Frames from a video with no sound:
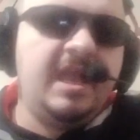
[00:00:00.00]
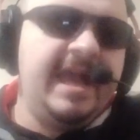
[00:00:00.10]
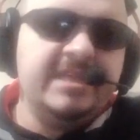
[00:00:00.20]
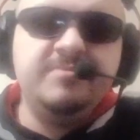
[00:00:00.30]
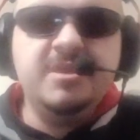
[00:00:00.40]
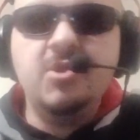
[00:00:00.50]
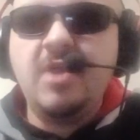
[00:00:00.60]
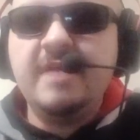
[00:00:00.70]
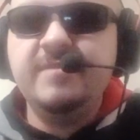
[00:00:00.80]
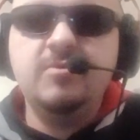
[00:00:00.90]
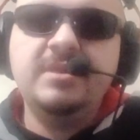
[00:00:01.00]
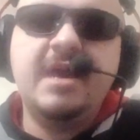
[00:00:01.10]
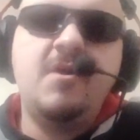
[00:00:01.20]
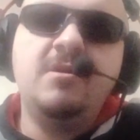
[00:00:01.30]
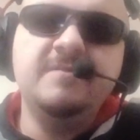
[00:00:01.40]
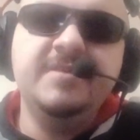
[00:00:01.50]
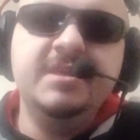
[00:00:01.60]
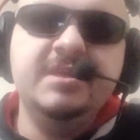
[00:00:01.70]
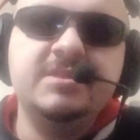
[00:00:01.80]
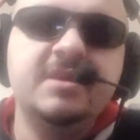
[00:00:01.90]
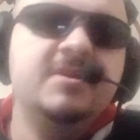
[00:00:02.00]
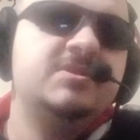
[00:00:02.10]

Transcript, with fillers: as being graphic when not all of it is.